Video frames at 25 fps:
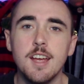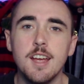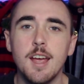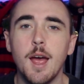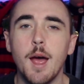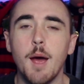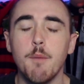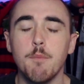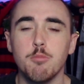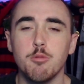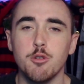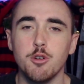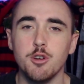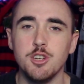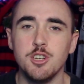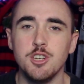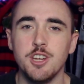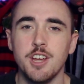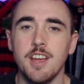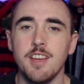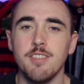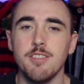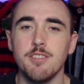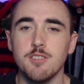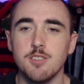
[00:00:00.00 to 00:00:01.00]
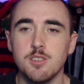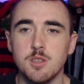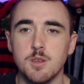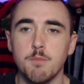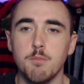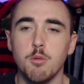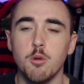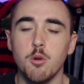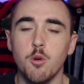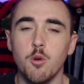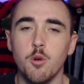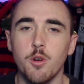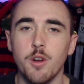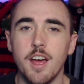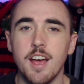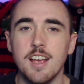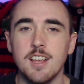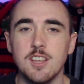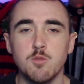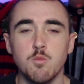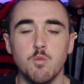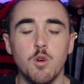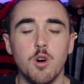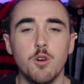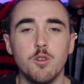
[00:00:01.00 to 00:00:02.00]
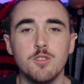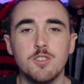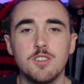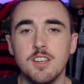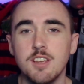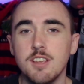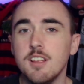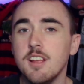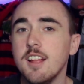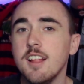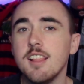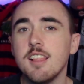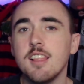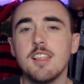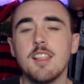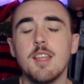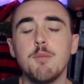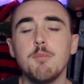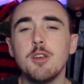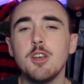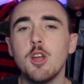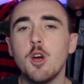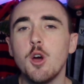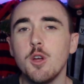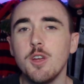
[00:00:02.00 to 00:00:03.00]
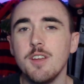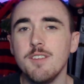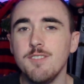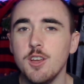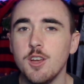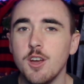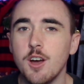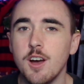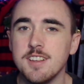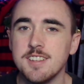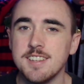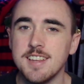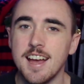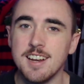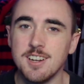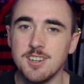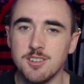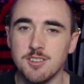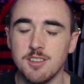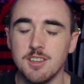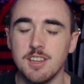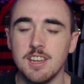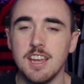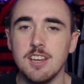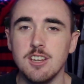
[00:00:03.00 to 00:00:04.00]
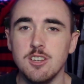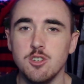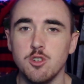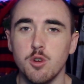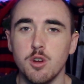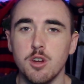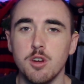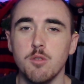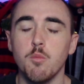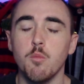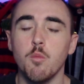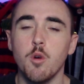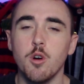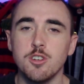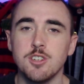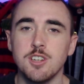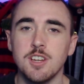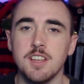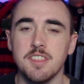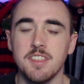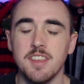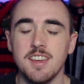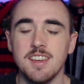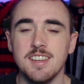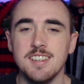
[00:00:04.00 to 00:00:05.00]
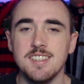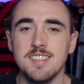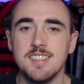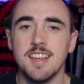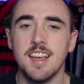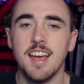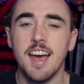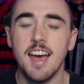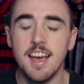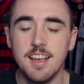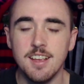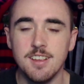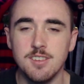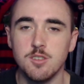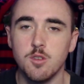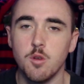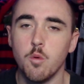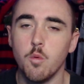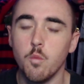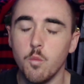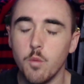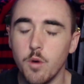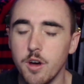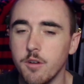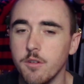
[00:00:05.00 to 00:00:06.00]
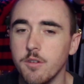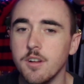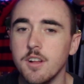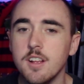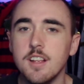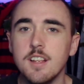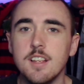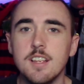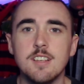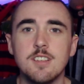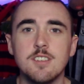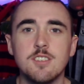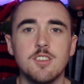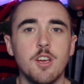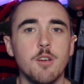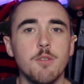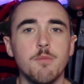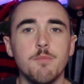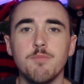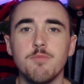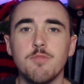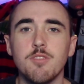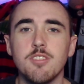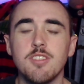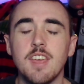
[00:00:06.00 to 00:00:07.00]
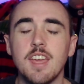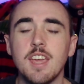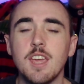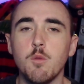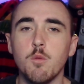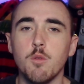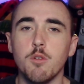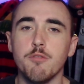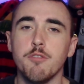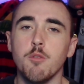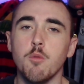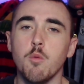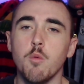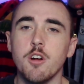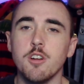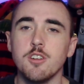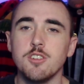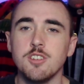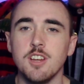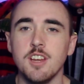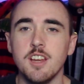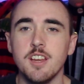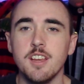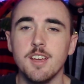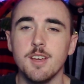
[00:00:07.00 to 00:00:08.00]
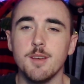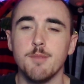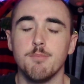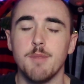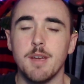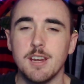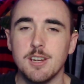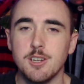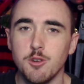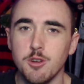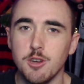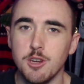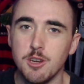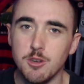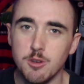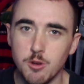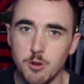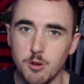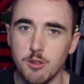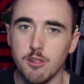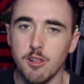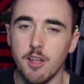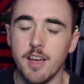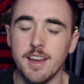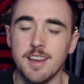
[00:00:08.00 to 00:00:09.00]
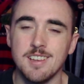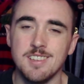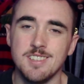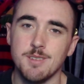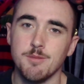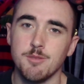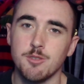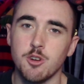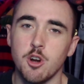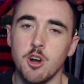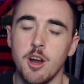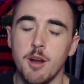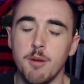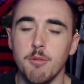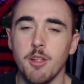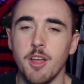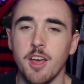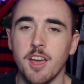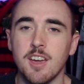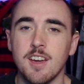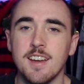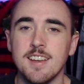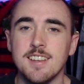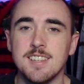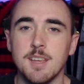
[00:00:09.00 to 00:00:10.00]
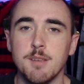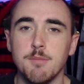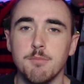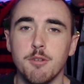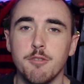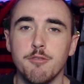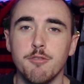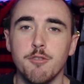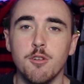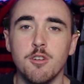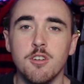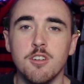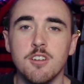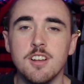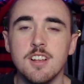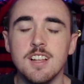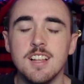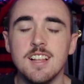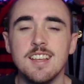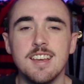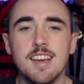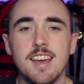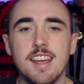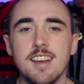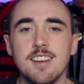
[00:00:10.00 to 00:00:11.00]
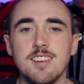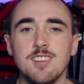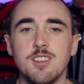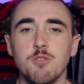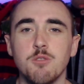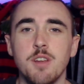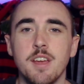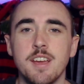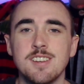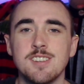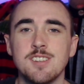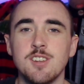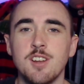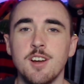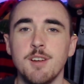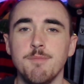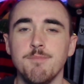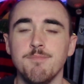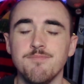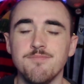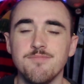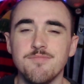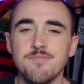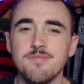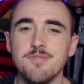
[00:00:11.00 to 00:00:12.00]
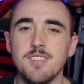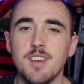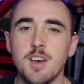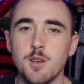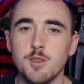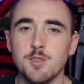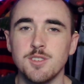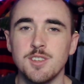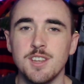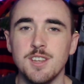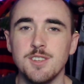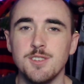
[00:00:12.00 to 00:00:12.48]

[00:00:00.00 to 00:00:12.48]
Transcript: appreciate the support as well. To let me know if you guys actually enjoy watching these as well. So thank you all for watching. Make sure you do like and subscribe like I said before. And until next time, I'll see you